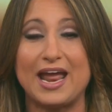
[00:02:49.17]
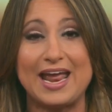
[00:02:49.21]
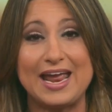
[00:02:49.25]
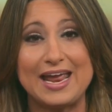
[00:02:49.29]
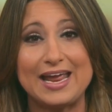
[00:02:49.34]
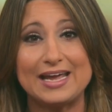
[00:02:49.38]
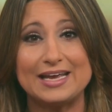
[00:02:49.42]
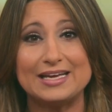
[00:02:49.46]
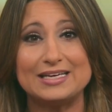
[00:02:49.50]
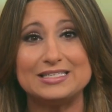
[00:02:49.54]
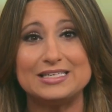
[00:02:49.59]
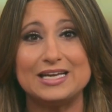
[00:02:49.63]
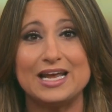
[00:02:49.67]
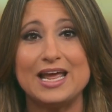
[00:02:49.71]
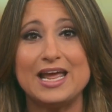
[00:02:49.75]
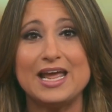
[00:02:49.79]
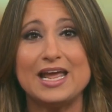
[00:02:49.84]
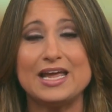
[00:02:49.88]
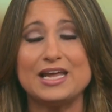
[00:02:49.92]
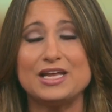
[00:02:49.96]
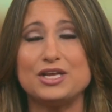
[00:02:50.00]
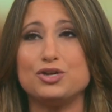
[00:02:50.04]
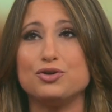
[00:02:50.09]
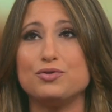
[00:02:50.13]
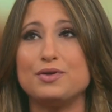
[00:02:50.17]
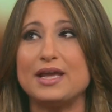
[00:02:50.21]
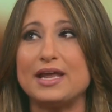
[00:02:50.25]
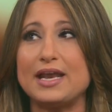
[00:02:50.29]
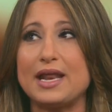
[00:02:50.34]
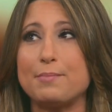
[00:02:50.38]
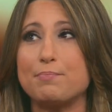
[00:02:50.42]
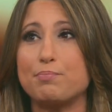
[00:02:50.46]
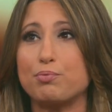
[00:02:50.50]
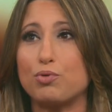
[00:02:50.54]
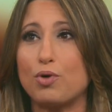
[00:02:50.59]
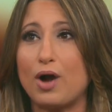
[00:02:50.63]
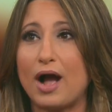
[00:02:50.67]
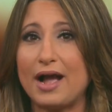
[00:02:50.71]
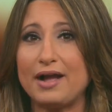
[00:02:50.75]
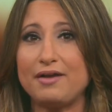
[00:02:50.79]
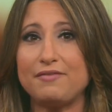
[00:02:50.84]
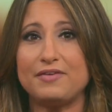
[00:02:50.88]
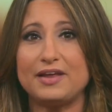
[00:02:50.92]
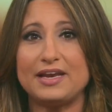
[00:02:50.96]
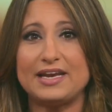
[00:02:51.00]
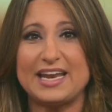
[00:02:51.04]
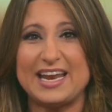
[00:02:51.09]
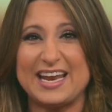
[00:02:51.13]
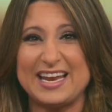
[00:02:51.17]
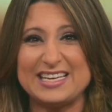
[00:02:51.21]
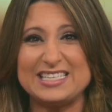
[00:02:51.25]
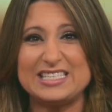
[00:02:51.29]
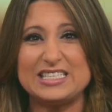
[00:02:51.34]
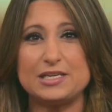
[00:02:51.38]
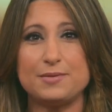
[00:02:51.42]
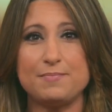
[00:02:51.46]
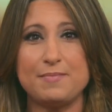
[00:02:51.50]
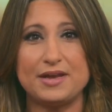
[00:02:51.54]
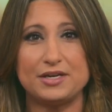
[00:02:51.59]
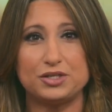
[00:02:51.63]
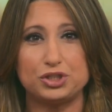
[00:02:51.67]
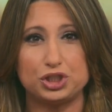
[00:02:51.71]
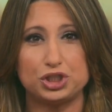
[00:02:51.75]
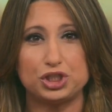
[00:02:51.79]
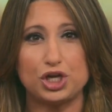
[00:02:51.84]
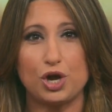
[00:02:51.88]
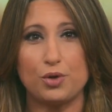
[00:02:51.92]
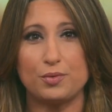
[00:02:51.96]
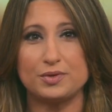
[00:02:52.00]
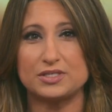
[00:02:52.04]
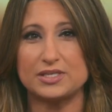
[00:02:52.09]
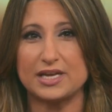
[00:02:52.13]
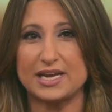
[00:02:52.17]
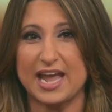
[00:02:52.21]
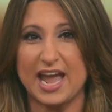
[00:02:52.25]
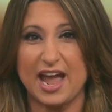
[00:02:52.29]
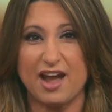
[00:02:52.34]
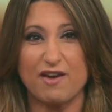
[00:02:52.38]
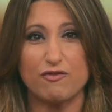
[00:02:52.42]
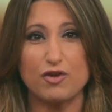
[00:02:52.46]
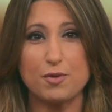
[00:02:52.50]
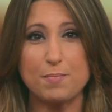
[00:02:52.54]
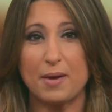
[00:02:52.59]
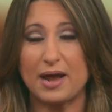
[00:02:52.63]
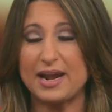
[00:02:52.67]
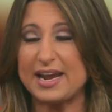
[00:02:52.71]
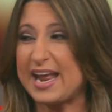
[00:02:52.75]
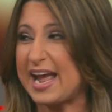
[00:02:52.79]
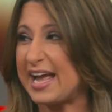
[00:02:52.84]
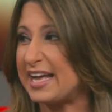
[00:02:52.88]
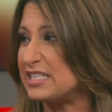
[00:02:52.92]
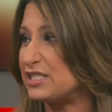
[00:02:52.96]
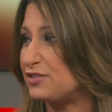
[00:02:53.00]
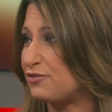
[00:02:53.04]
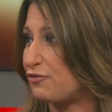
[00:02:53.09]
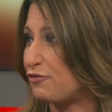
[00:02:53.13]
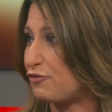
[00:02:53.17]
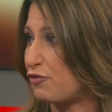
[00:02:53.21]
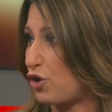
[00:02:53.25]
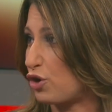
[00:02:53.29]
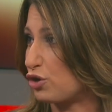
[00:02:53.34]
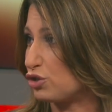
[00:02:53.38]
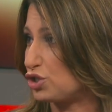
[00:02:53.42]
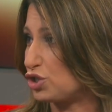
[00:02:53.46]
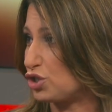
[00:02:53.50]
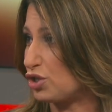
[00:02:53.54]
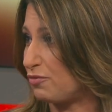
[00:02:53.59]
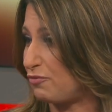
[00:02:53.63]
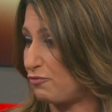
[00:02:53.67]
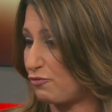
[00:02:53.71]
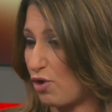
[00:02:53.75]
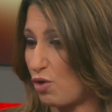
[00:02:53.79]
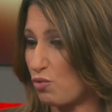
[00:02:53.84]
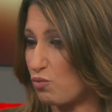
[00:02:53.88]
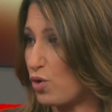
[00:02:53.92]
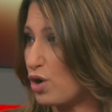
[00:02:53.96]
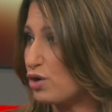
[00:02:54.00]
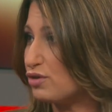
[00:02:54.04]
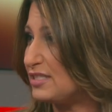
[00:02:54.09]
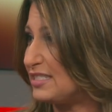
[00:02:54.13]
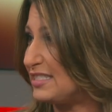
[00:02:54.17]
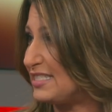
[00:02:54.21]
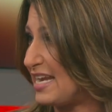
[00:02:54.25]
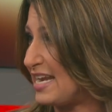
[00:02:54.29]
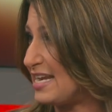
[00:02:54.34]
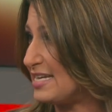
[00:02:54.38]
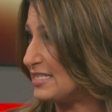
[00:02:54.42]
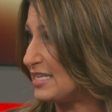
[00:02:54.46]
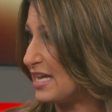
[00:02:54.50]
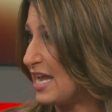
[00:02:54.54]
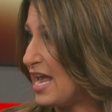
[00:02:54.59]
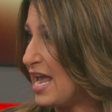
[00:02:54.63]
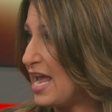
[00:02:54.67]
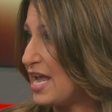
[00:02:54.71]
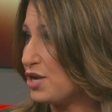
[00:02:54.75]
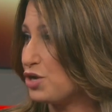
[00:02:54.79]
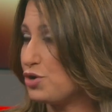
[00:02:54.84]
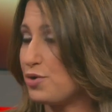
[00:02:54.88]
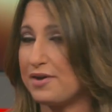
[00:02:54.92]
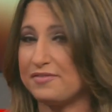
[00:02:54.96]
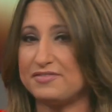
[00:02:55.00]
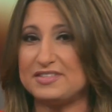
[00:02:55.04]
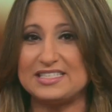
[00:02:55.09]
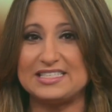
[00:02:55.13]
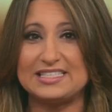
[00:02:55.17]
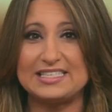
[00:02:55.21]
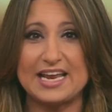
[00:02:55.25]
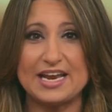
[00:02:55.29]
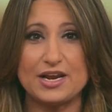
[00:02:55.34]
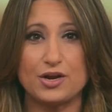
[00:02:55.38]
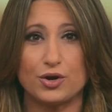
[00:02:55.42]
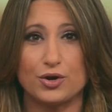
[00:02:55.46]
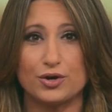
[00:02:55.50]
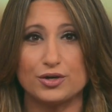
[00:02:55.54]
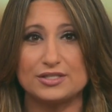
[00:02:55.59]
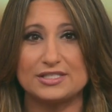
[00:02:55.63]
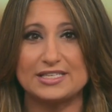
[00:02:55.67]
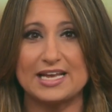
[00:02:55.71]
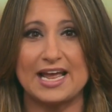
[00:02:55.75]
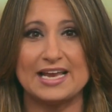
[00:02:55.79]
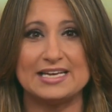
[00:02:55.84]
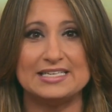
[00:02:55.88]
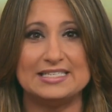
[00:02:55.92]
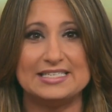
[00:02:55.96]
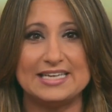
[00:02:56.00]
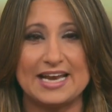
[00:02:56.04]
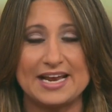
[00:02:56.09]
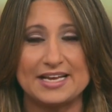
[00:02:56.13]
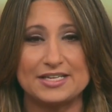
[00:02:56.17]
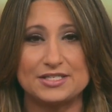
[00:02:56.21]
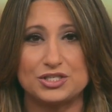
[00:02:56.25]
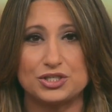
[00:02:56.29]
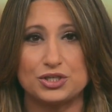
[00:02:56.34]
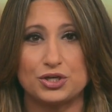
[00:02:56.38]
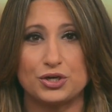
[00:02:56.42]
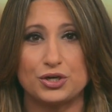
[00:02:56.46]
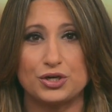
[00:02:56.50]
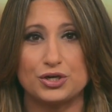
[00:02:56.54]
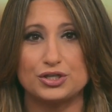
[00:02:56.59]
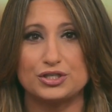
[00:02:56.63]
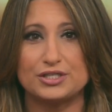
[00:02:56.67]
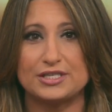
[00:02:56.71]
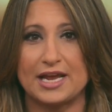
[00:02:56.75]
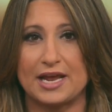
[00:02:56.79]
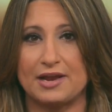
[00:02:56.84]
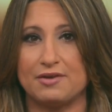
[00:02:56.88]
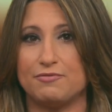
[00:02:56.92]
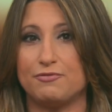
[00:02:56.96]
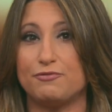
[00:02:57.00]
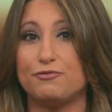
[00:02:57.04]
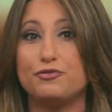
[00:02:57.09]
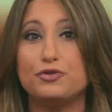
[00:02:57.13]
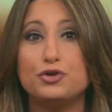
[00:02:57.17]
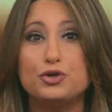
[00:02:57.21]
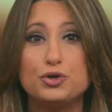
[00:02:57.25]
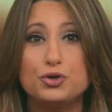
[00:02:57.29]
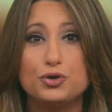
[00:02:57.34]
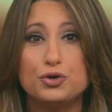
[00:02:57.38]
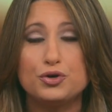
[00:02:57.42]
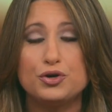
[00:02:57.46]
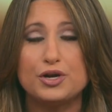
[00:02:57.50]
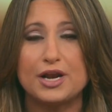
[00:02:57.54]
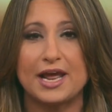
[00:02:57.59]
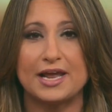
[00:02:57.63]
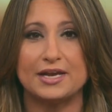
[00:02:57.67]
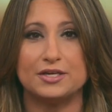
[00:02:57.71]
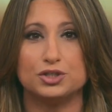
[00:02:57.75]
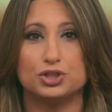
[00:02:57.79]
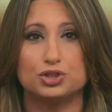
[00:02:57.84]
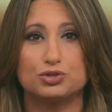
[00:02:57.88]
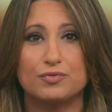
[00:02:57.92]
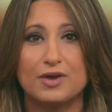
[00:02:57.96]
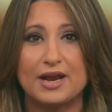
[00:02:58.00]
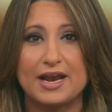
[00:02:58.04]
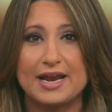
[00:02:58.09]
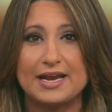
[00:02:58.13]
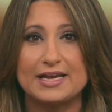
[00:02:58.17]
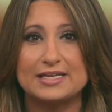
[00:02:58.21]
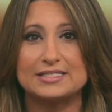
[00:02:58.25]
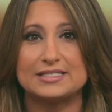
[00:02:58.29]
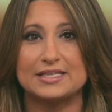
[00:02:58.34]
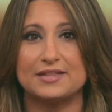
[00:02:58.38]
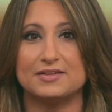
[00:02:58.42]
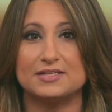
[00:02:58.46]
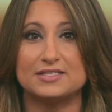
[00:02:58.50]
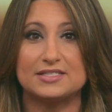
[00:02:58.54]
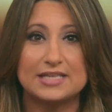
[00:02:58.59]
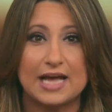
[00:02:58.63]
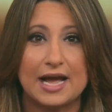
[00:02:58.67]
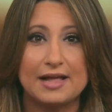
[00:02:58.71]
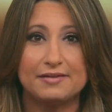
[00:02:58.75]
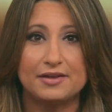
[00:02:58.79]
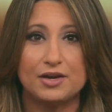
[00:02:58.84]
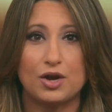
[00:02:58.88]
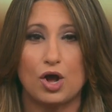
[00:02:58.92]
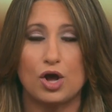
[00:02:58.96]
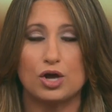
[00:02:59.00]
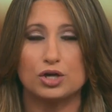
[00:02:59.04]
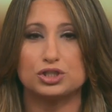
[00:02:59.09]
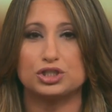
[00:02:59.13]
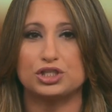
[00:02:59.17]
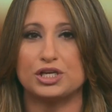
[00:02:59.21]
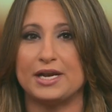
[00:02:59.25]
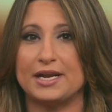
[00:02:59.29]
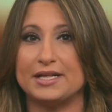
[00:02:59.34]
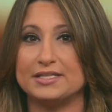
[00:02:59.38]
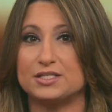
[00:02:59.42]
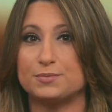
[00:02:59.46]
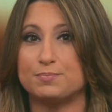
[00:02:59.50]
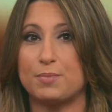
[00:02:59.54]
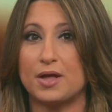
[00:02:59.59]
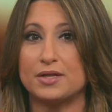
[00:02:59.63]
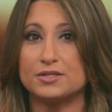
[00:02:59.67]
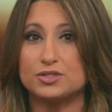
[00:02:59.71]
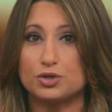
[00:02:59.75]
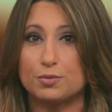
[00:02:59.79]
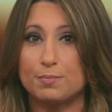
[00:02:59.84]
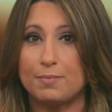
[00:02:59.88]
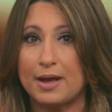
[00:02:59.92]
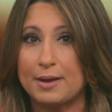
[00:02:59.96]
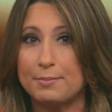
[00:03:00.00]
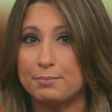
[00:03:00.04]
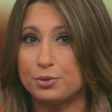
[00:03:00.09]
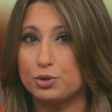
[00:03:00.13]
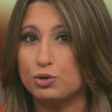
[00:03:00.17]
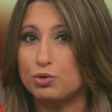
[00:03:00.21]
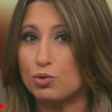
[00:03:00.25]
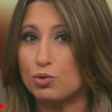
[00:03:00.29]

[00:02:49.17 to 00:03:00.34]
and you get a private, intimate show. It's like everybody has first a front row seat. Ah. You have ah. singers and dancers and food and drinks and the silent auction. It's sponsored by Blue